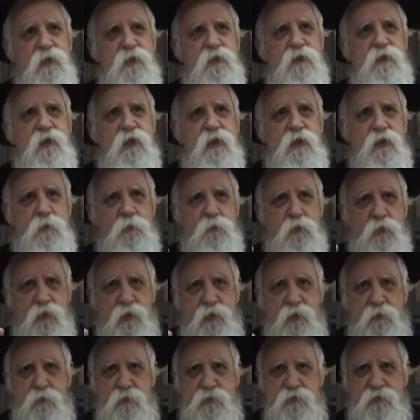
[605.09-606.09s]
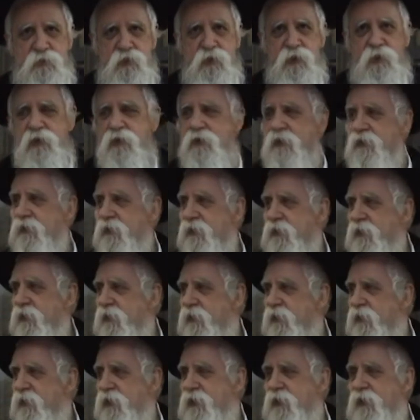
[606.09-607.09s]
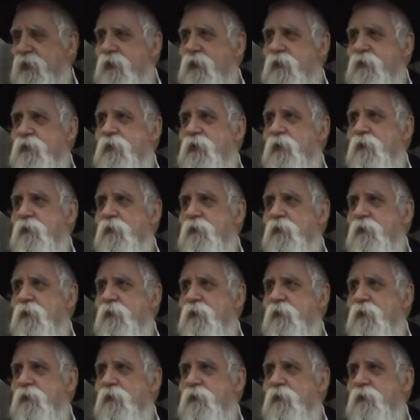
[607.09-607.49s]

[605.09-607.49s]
They're going to bring the Mashiach, and they're not